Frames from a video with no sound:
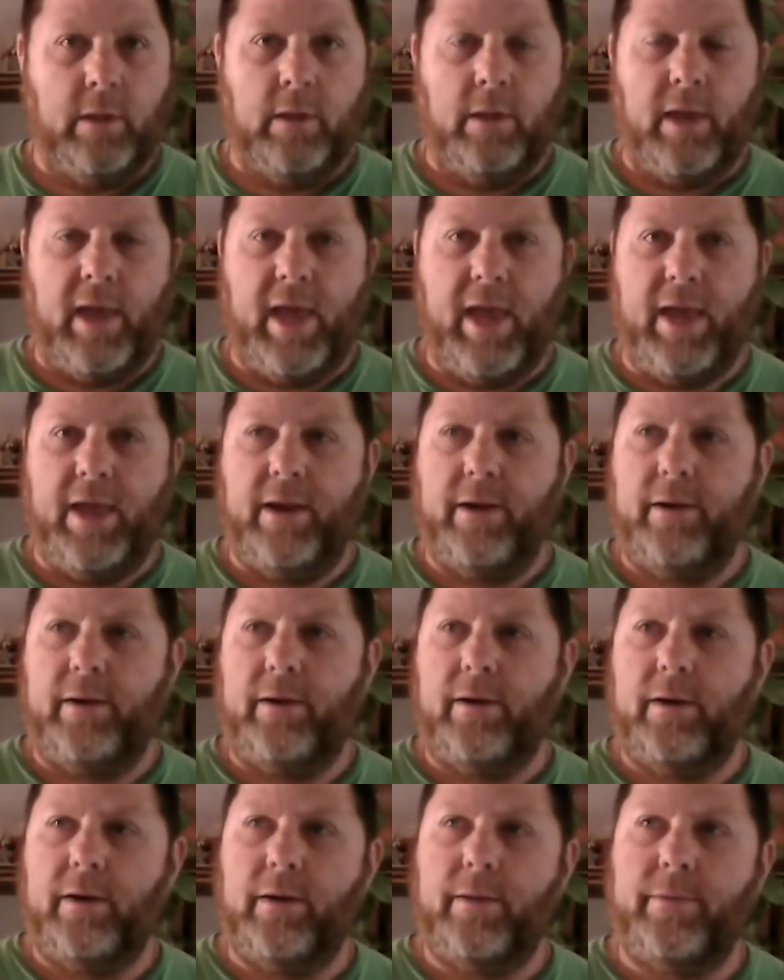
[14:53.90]
and
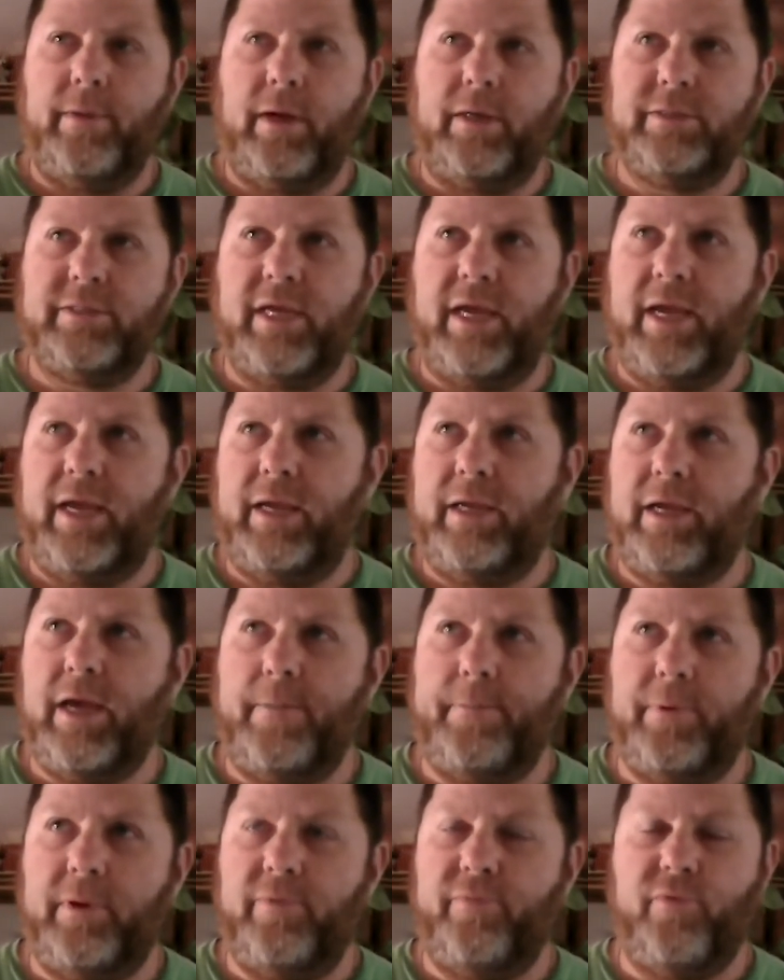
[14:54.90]
there's a
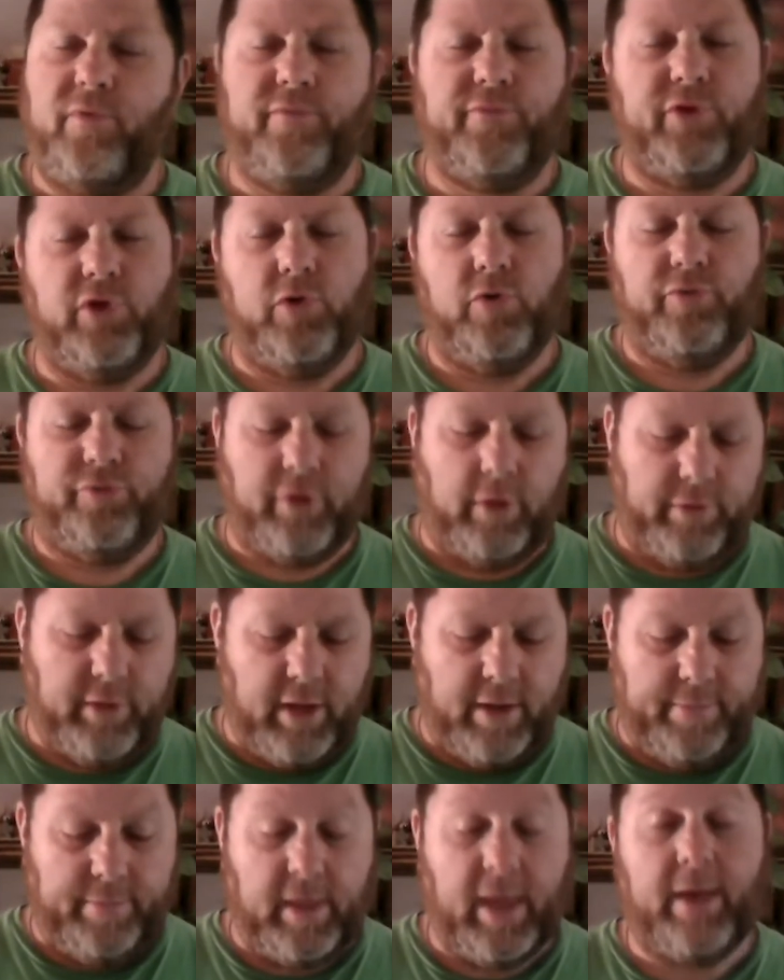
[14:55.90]
couple of reviews on
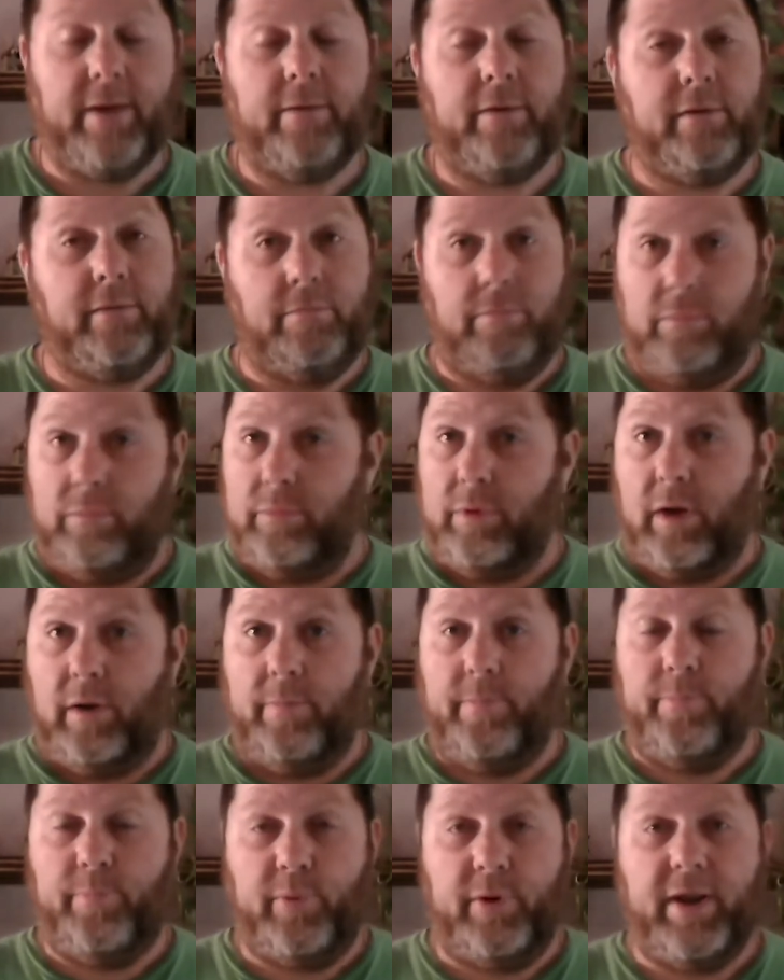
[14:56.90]
them that they're
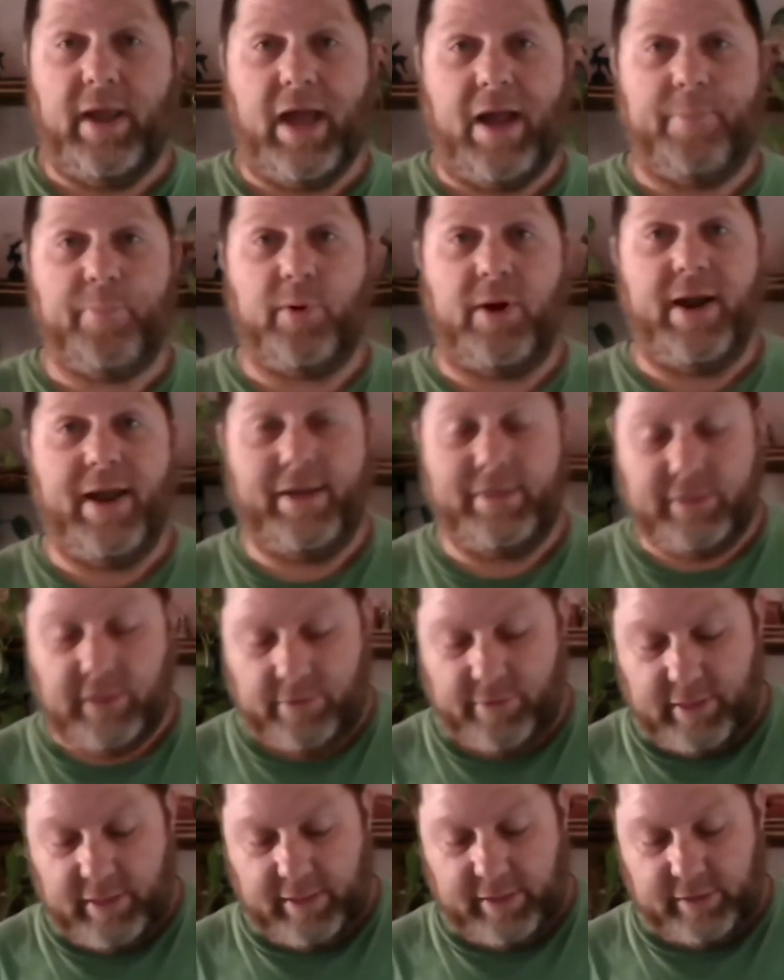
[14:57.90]
pretty high praise on
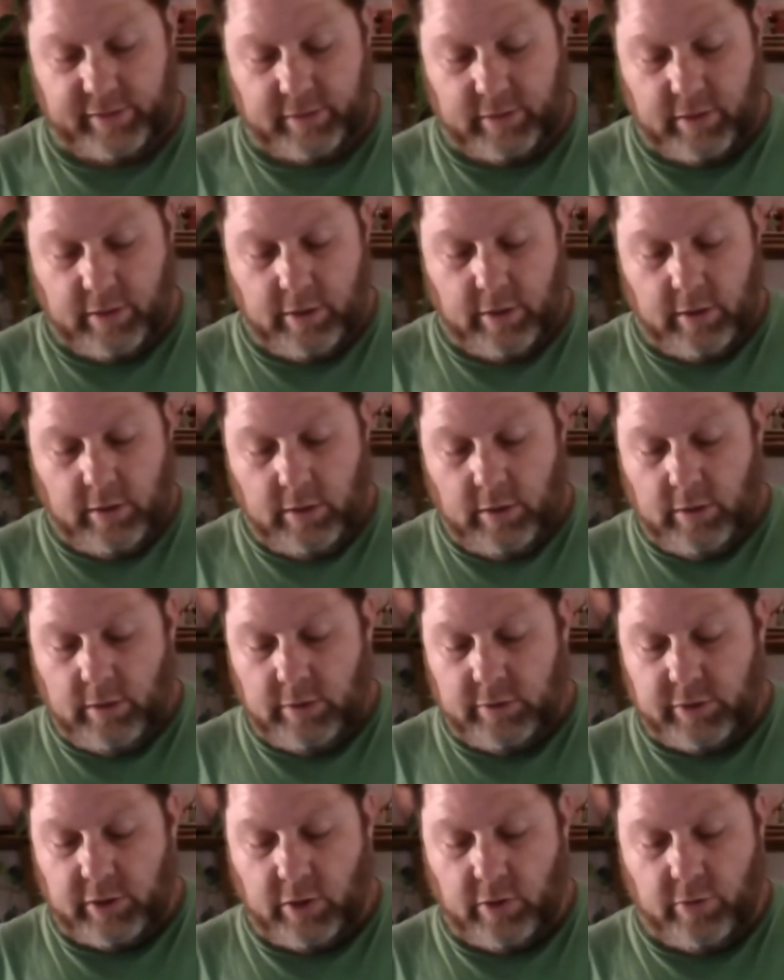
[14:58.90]
these.
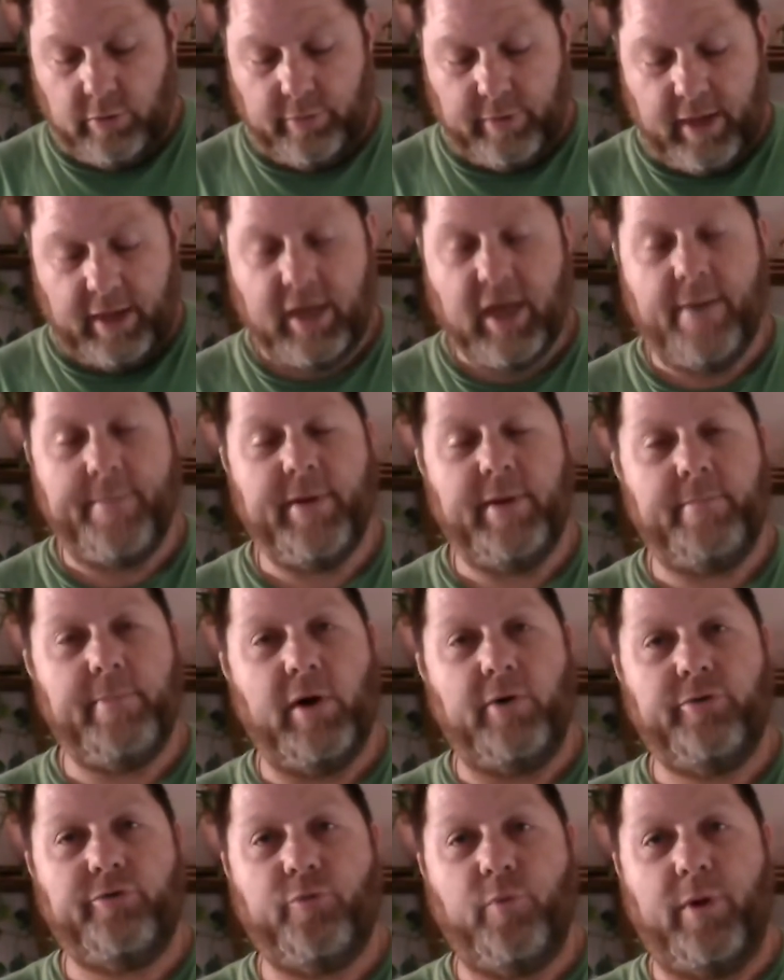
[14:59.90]
So they come in
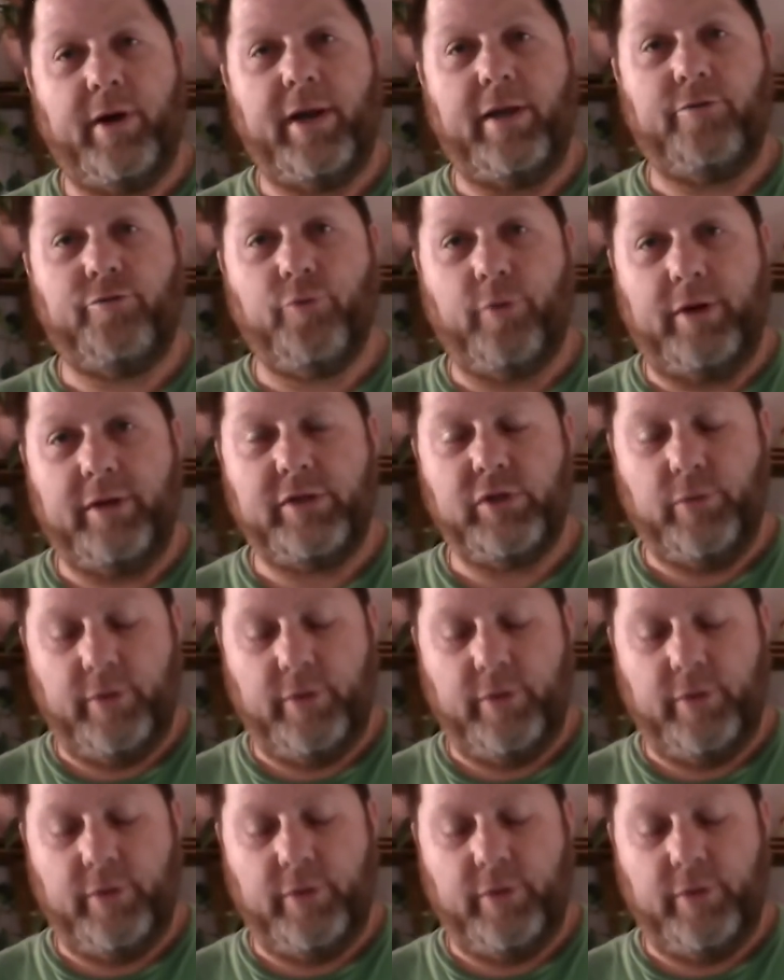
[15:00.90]
both 20 and 22